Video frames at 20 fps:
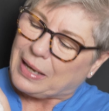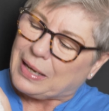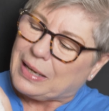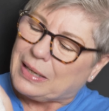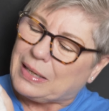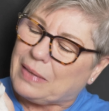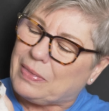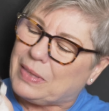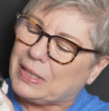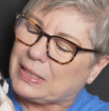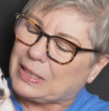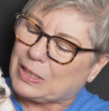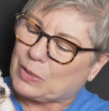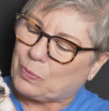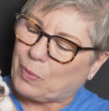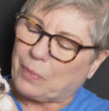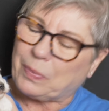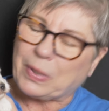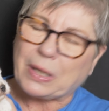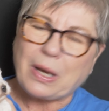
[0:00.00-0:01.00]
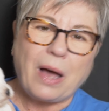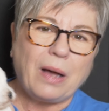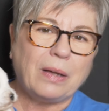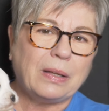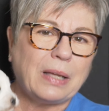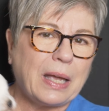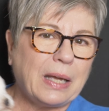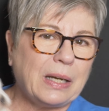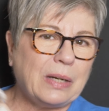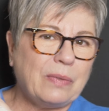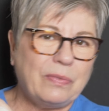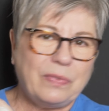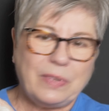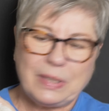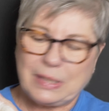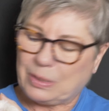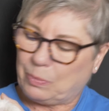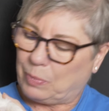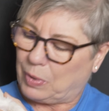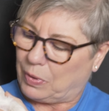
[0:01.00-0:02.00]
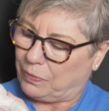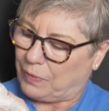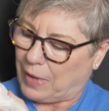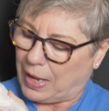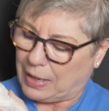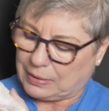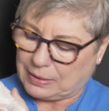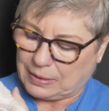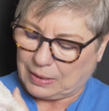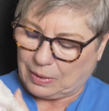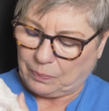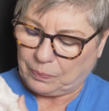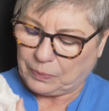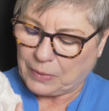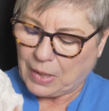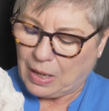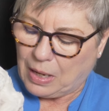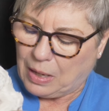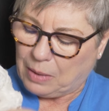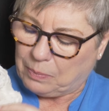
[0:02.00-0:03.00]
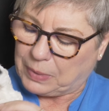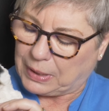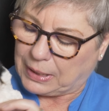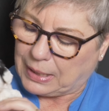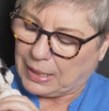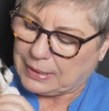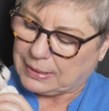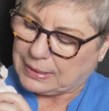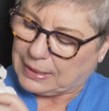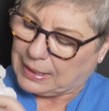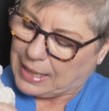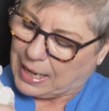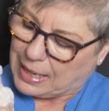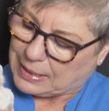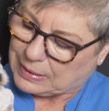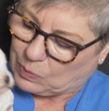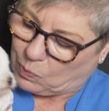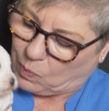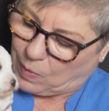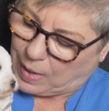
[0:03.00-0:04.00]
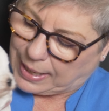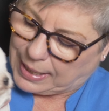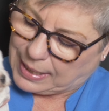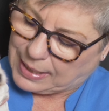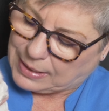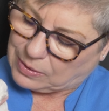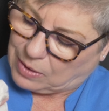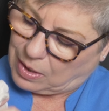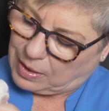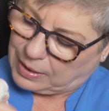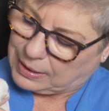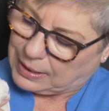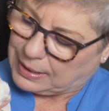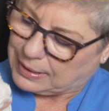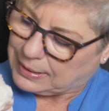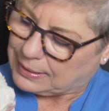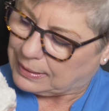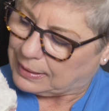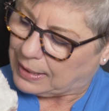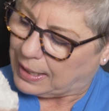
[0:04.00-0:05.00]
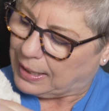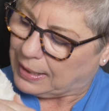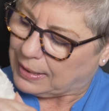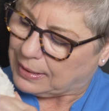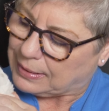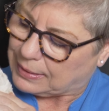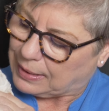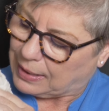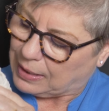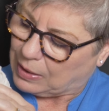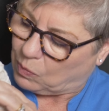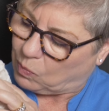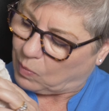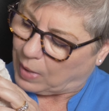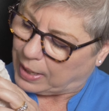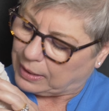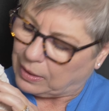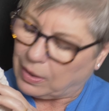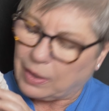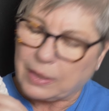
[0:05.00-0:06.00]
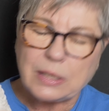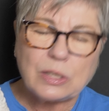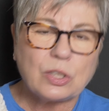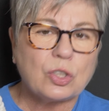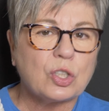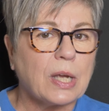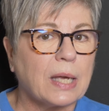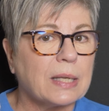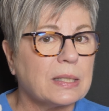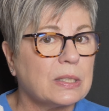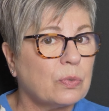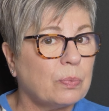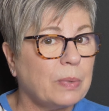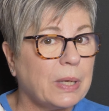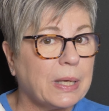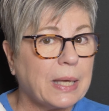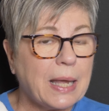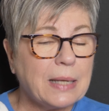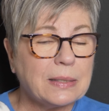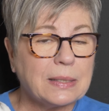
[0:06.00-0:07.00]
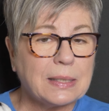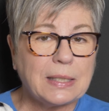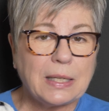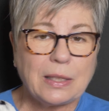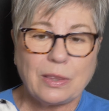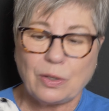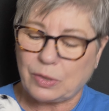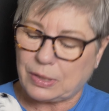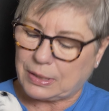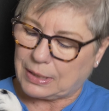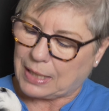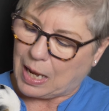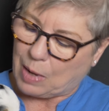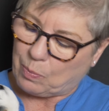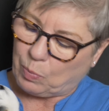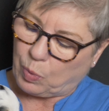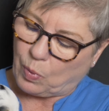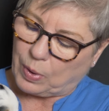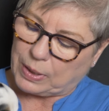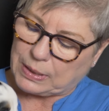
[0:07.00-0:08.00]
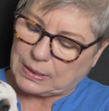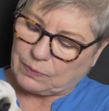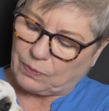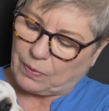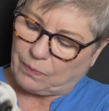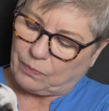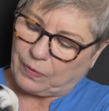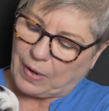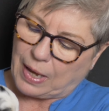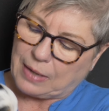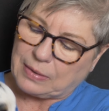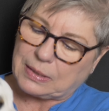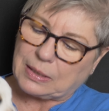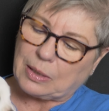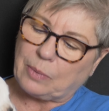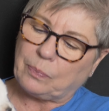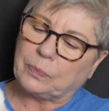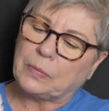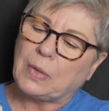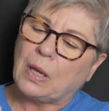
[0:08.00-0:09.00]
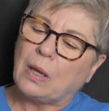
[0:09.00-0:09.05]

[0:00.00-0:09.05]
And this is what we call an invisible phantom. Because he has white on his legs and white on his chest, we can't see those tan points from phantom.